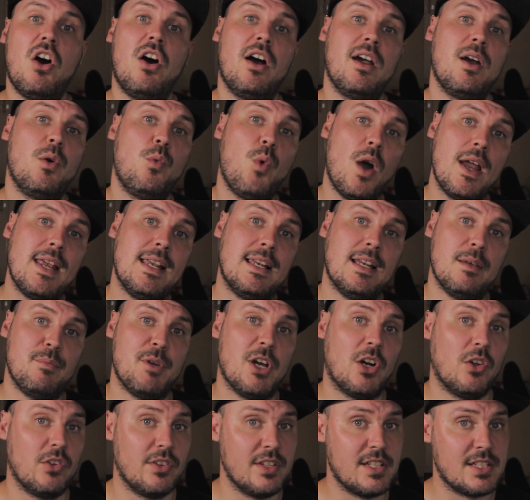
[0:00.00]
higher weight
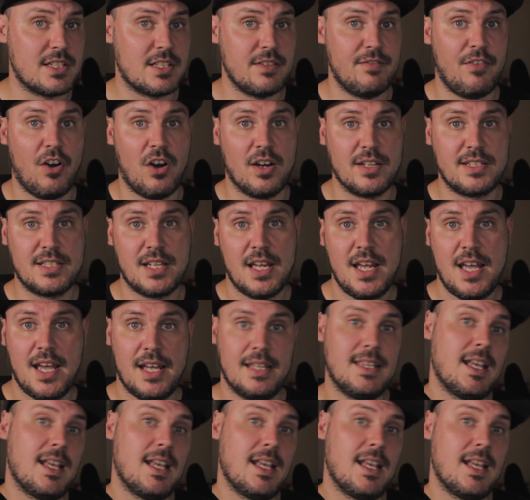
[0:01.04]
limit on this device,